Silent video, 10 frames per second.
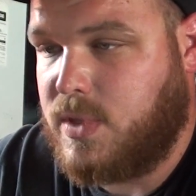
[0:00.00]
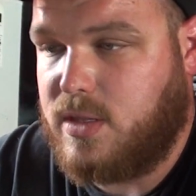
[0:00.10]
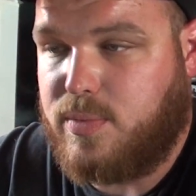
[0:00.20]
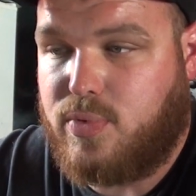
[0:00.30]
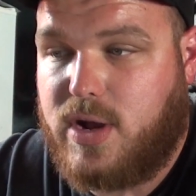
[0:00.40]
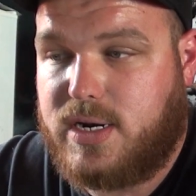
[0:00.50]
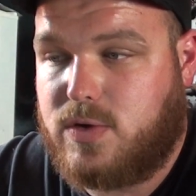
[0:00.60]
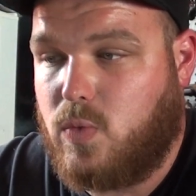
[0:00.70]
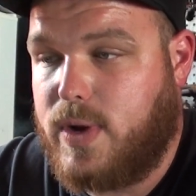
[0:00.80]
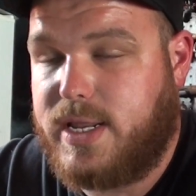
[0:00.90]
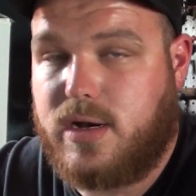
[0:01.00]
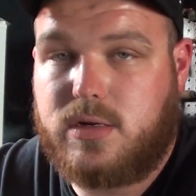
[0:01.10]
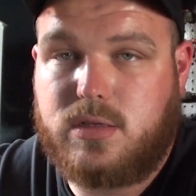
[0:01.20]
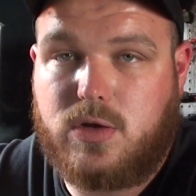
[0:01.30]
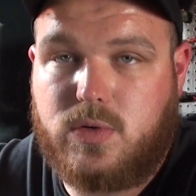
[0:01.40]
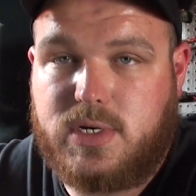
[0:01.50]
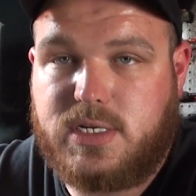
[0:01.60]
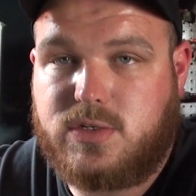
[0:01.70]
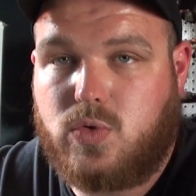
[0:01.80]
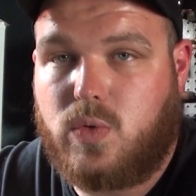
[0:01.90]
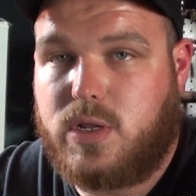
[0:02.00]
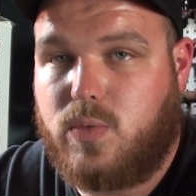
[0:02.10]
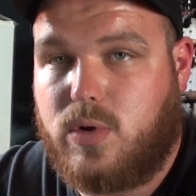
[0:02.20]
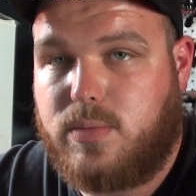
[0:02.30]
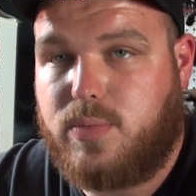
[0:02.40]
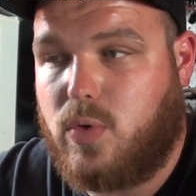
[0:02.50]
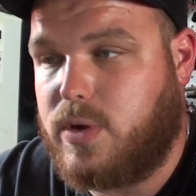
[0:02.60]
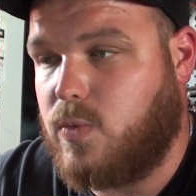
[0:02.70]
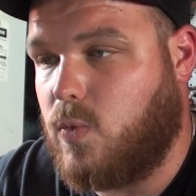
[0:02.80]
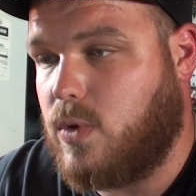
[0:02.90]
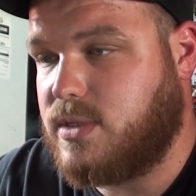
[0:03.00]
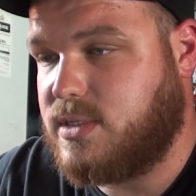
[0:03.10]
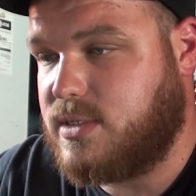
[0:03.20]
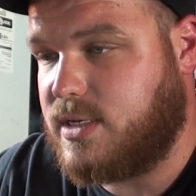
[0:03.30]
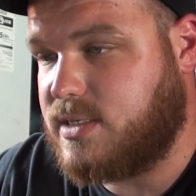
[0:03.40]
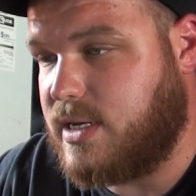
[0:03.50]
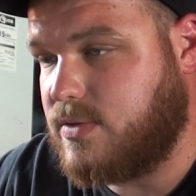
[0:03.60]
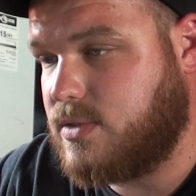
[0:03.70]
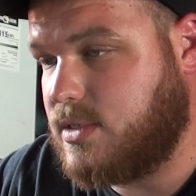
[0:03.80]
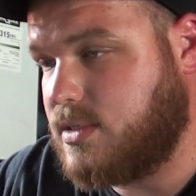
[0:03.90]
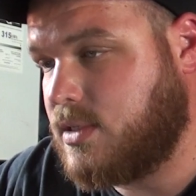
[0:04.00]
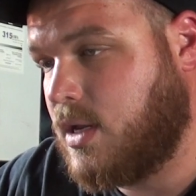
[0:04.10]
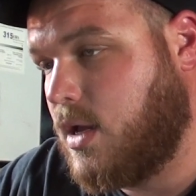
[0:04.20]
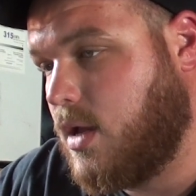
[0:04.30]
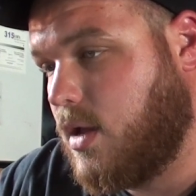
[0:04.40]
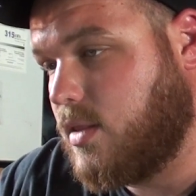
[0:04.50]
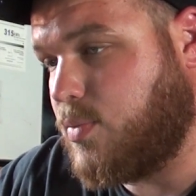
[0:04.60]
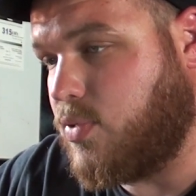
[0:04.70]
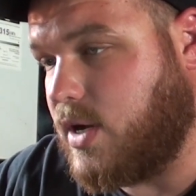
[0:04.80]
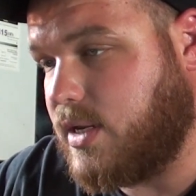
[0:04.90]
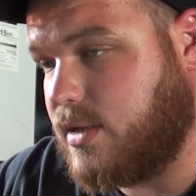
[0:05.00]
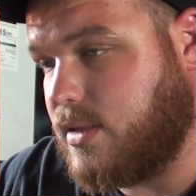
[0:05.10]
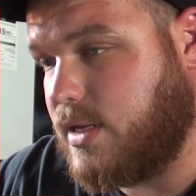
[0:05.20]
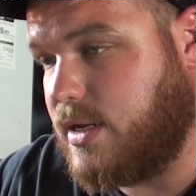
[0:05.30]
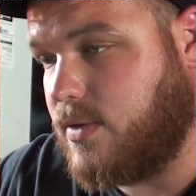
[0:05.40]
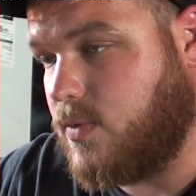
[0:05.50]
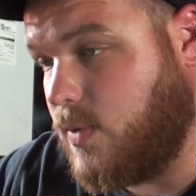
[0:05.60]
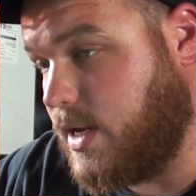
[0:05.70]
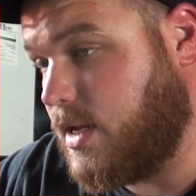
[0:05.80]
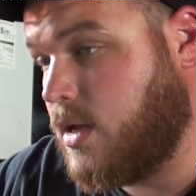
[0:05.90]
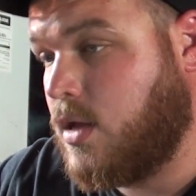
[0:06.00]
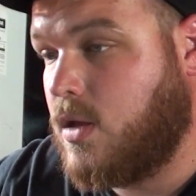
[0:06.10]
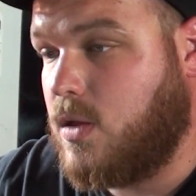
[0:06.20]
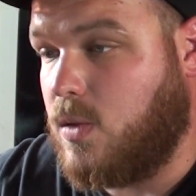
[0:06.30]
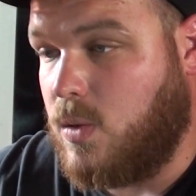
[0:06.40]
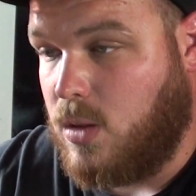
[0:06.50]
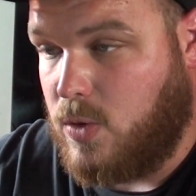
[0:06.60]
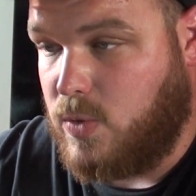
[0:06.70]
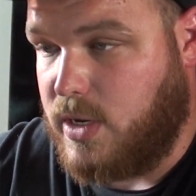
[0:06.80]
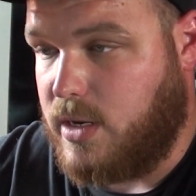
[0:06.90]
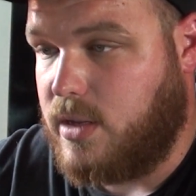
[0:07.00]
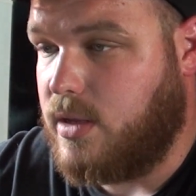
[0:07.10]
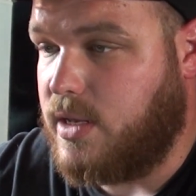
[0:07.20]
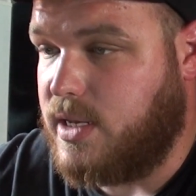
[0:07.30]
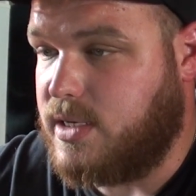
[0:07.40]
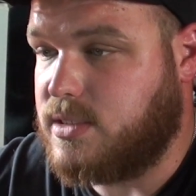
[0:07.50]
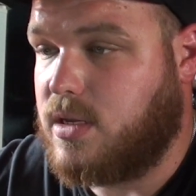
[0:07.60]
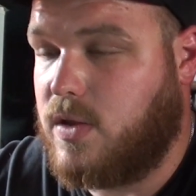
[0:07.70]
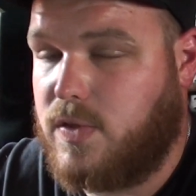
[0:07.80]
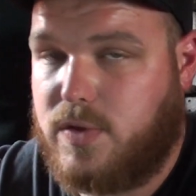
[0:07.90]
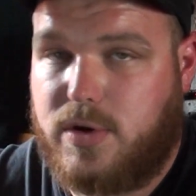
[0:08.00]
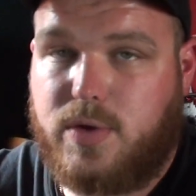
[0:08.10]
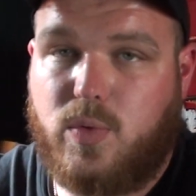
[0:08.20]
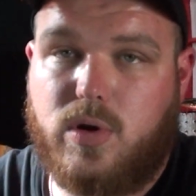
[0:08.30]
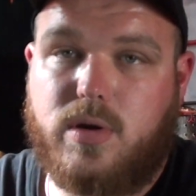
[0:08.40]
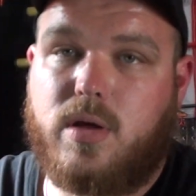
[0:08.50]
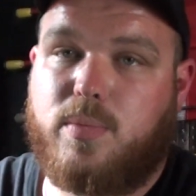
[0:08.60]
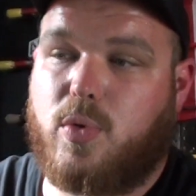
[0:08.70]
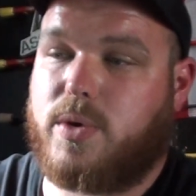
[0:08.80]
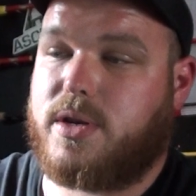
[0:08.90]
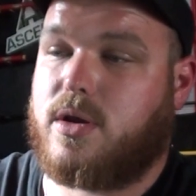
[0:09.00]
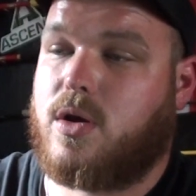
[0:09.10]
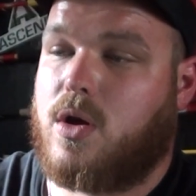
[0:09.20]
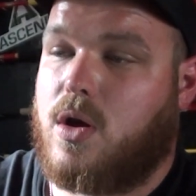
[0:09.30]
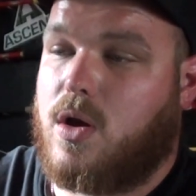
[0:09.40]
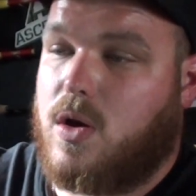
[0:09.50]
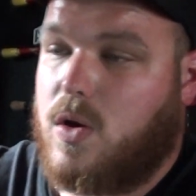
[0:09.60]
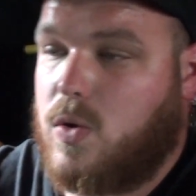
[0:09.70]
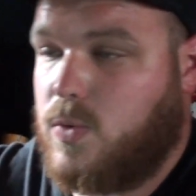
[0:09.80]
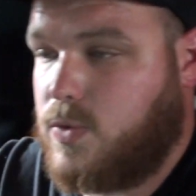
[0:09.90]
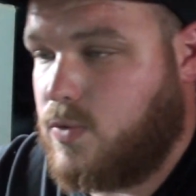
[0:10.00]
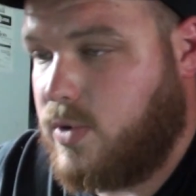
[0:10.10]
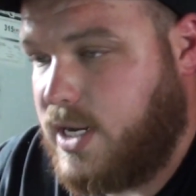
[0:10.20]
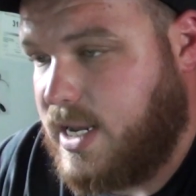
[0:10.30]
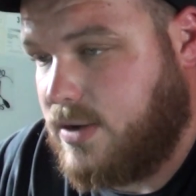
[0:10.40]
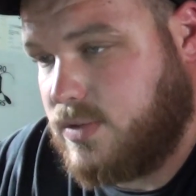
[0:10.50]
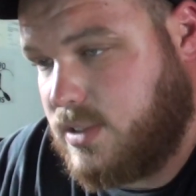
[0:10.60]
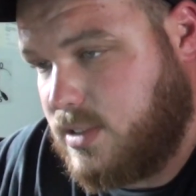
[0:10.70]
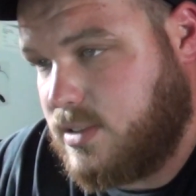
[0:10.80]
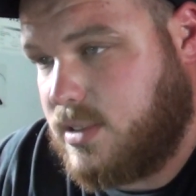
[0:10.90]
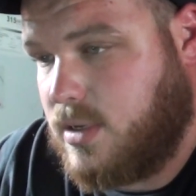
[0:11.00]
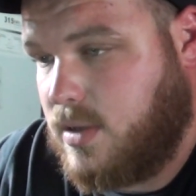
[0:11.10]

The product weight unloaded is 21.16 ounces. The product weight loaded is 31.03 ounces.